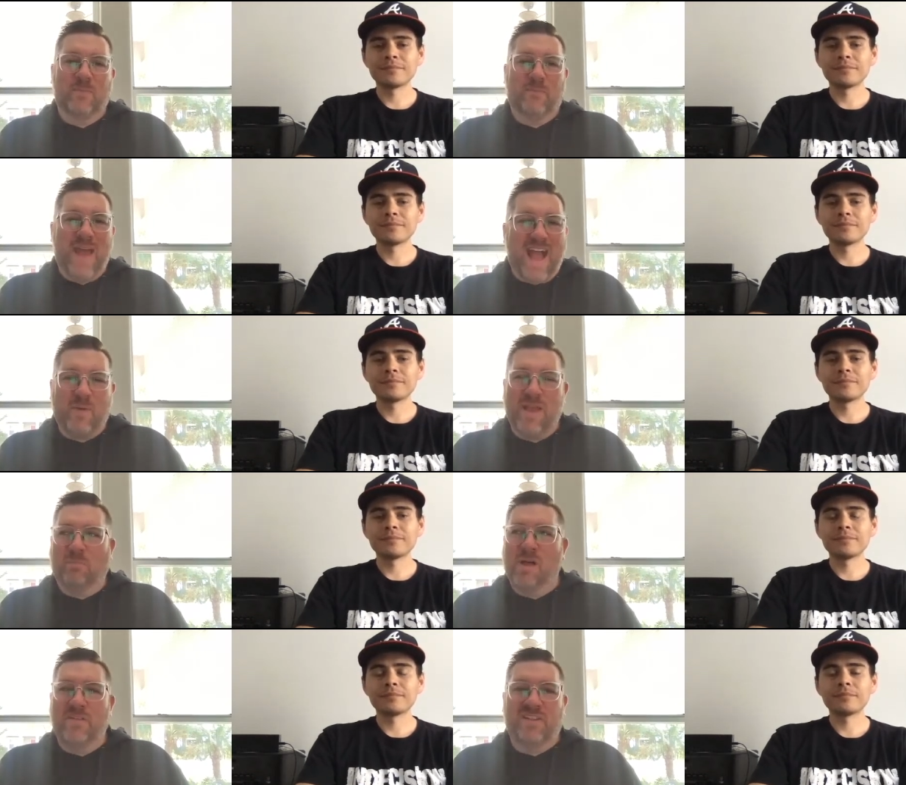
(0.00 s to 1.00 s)
Speaker 1: been back. We had to
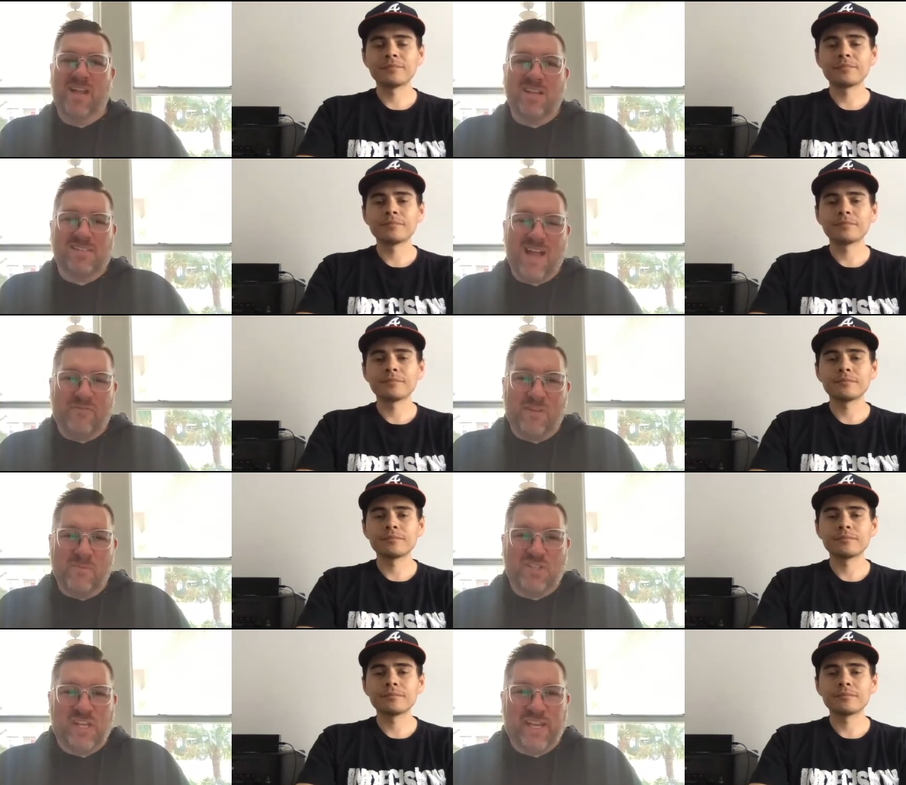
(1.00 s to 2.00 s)
blow the dust off the
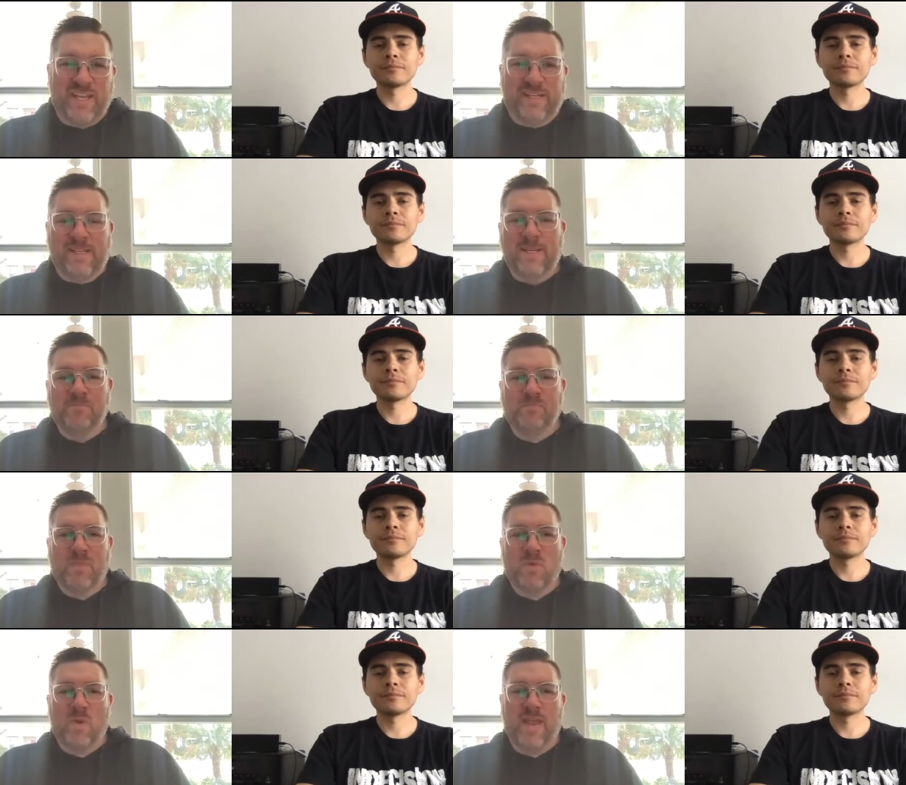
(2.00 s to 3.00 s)
machine.
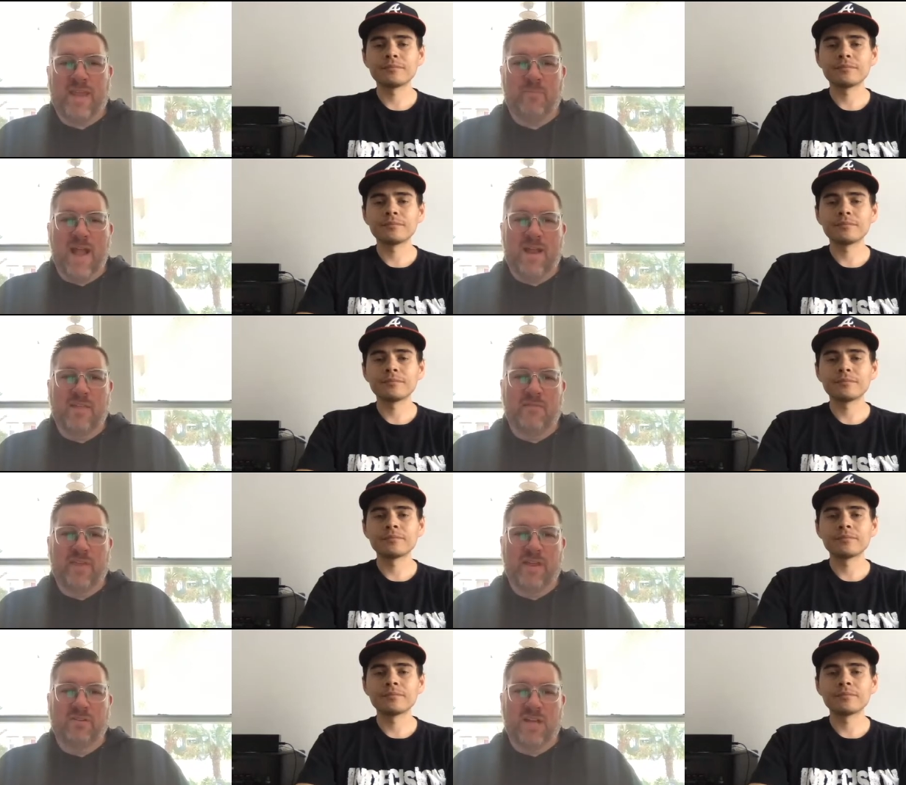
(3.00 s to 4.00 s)
We had to get back on the
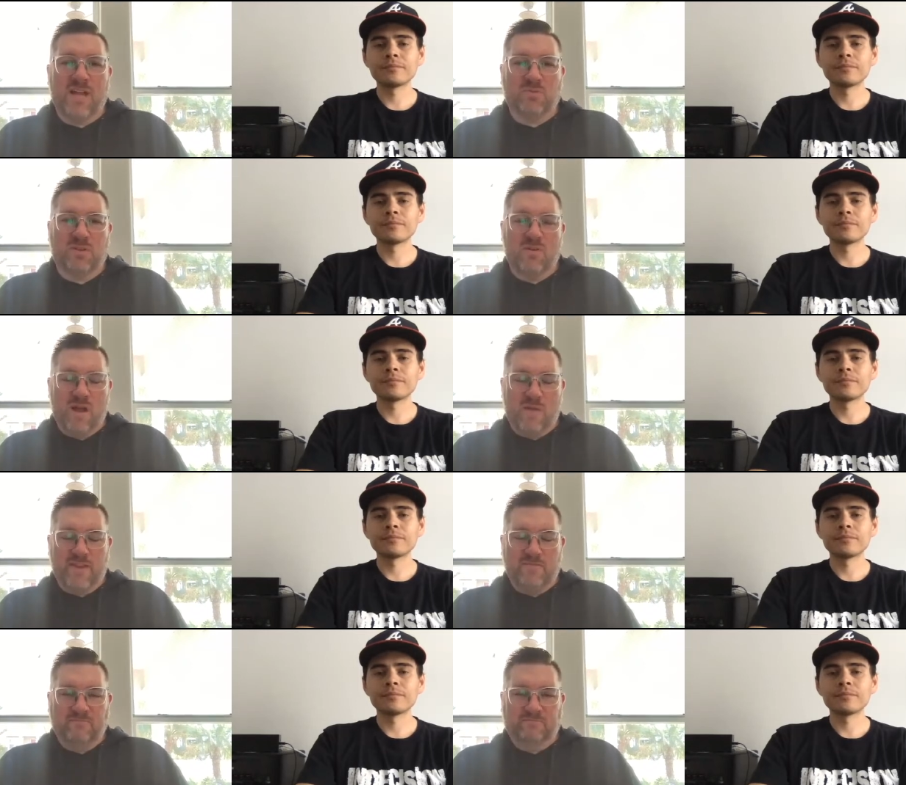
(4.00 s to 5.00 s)
video. Josh, what's going on,
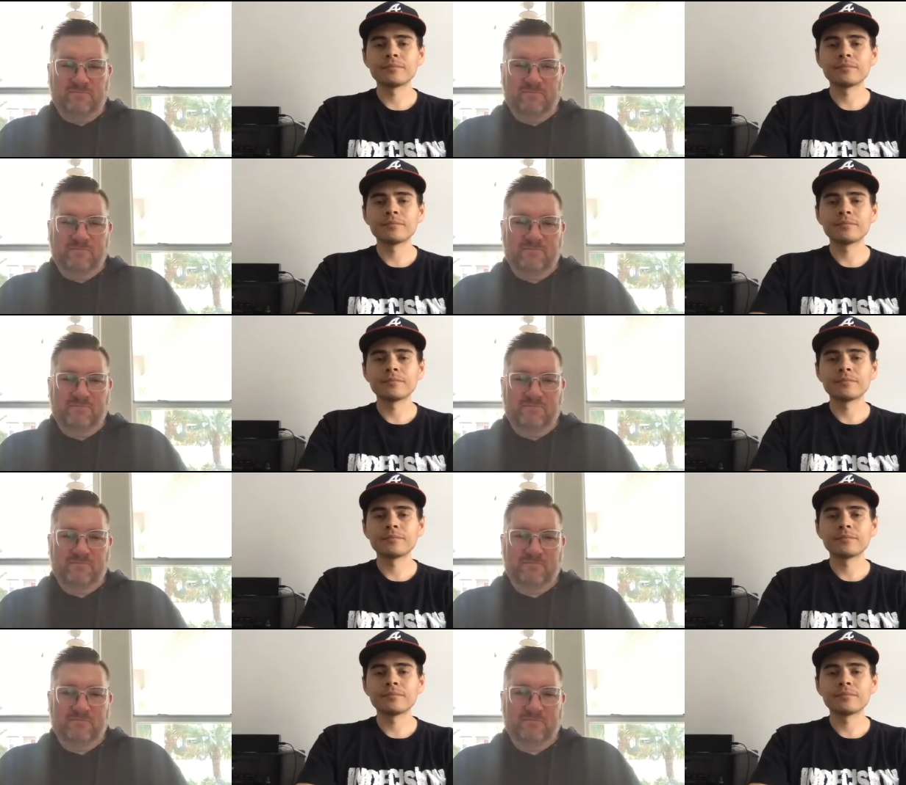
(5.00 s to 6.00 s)
man?
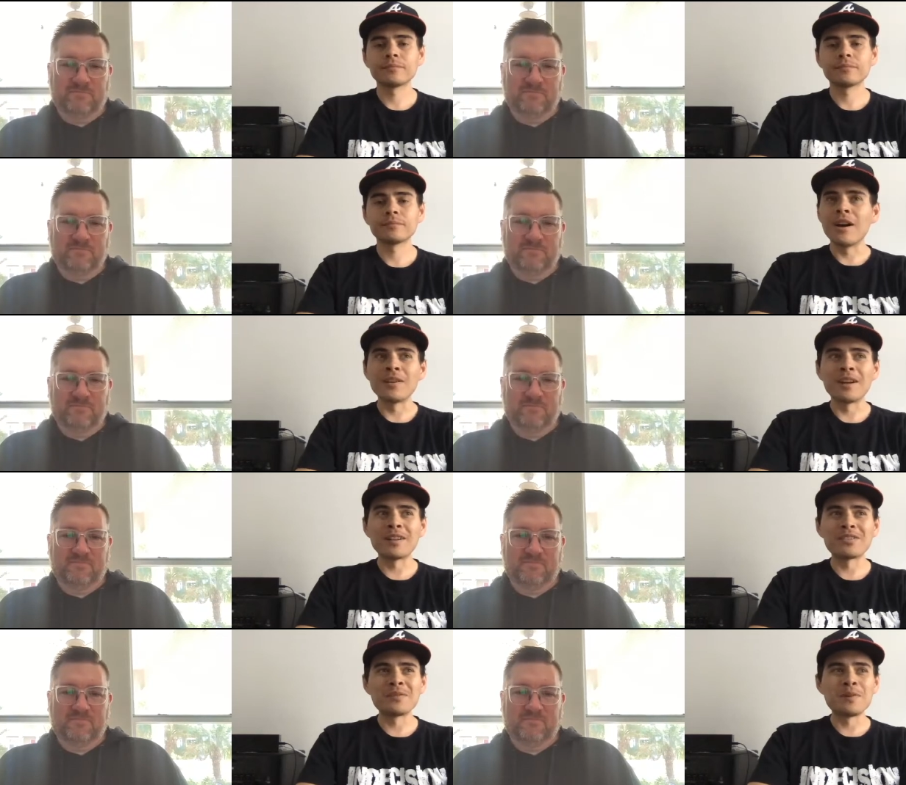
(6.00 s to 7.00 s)
Speaker 2: Uh, not too
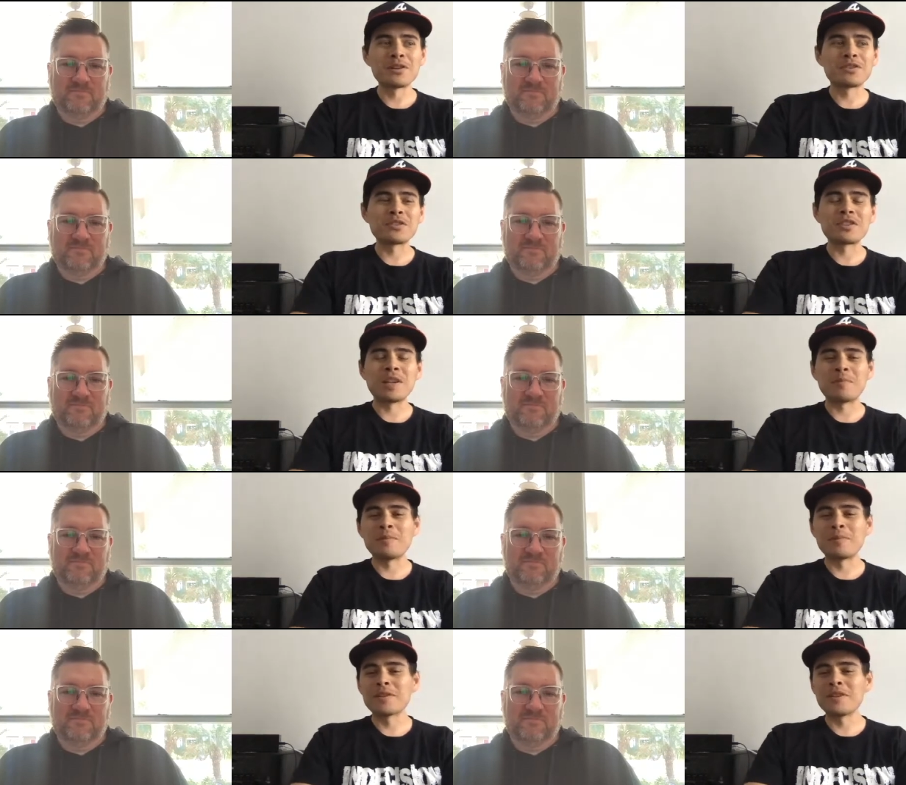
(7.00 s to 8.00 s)
much. Just keeping busy. You
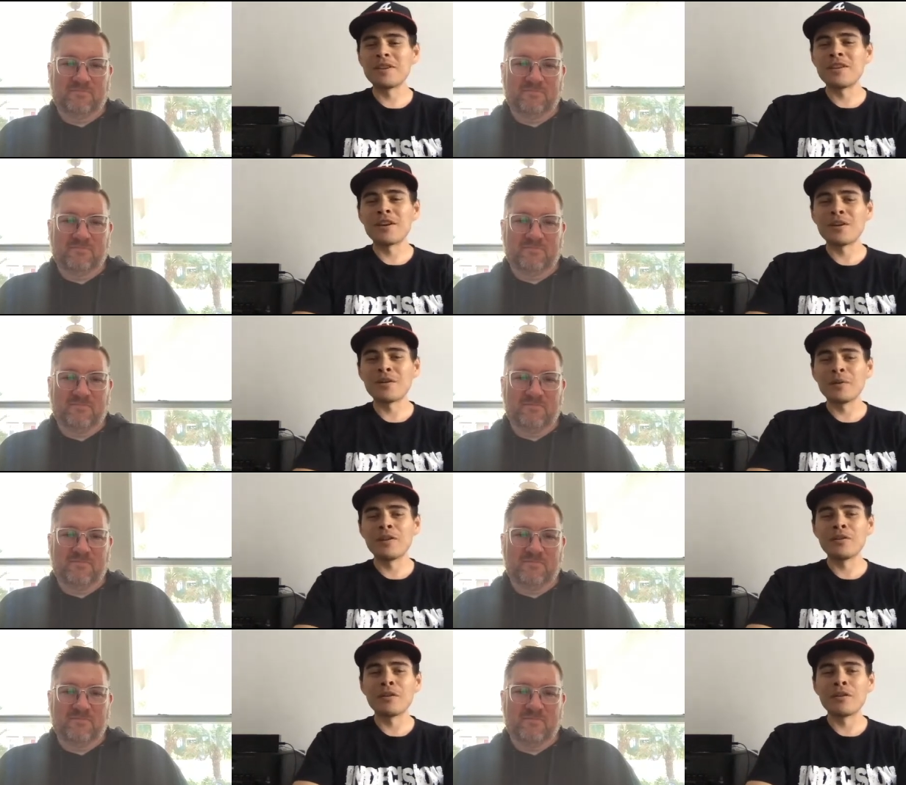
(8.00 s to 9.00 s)
know how we do it over
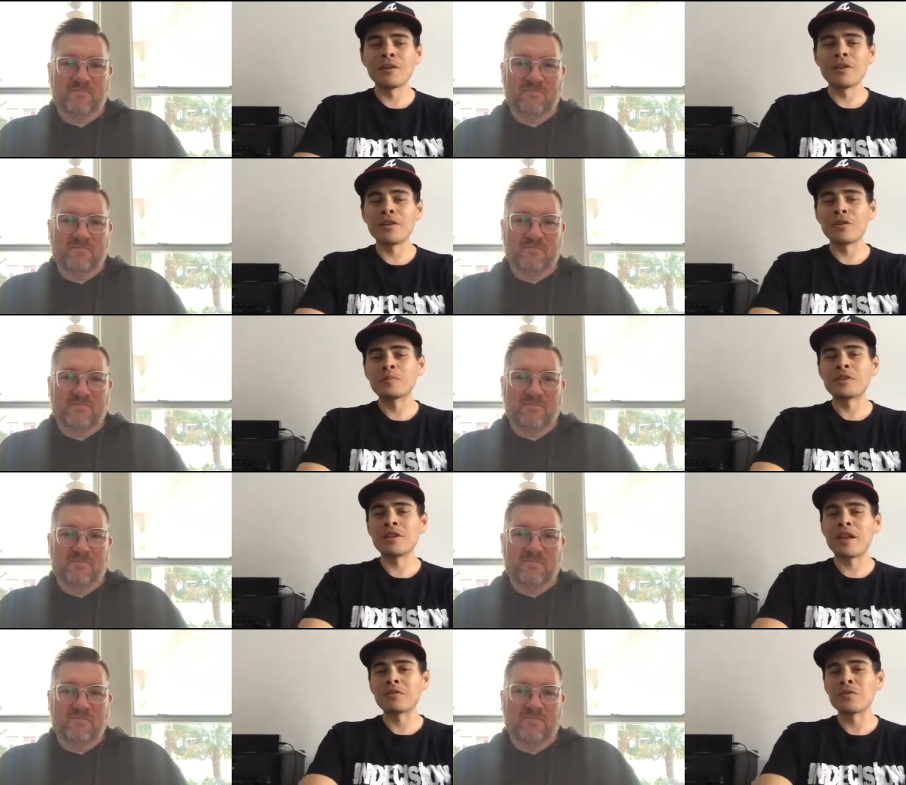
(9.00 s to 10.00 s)
here in HoopSeen
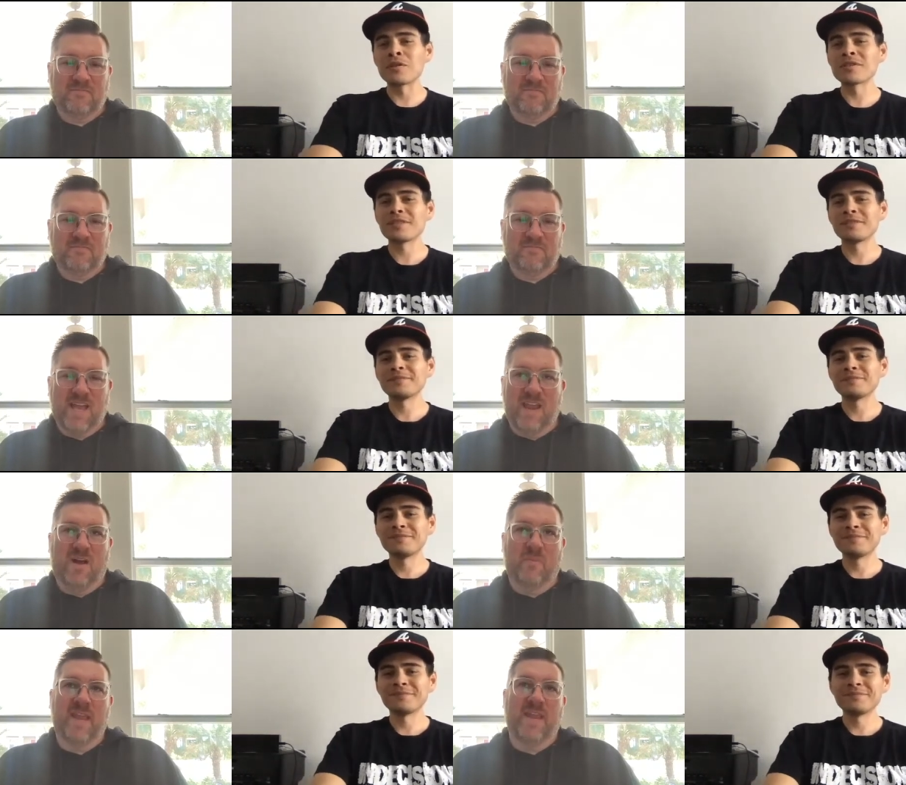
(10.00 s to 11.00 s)
headquarters. I know,
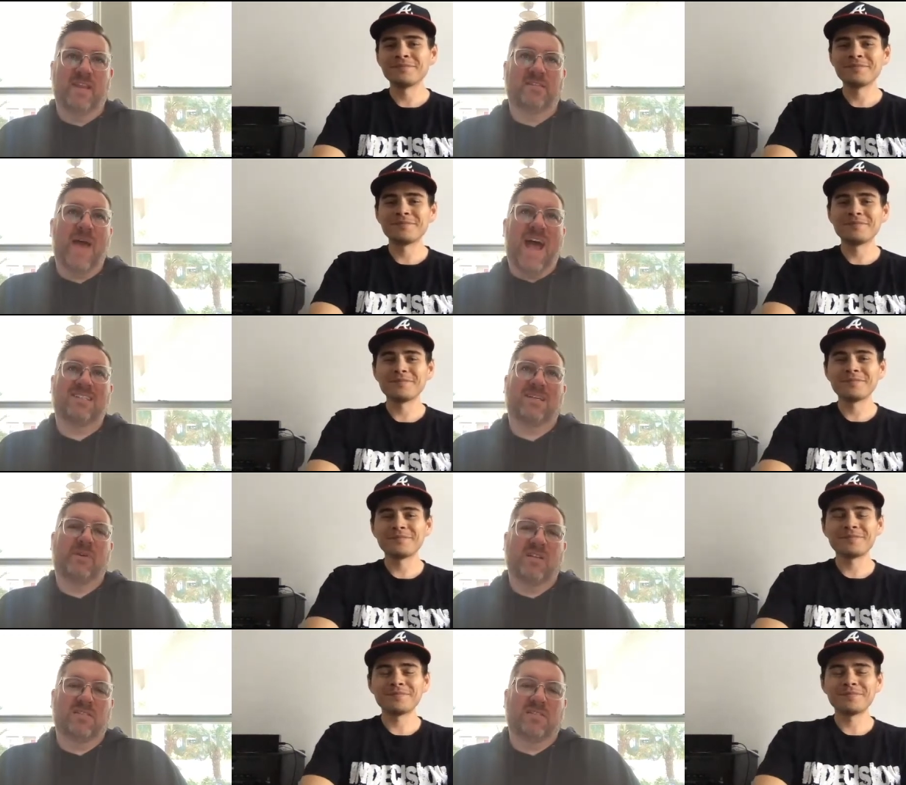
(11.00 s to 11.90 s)
man. It is
Speaker 1: basketball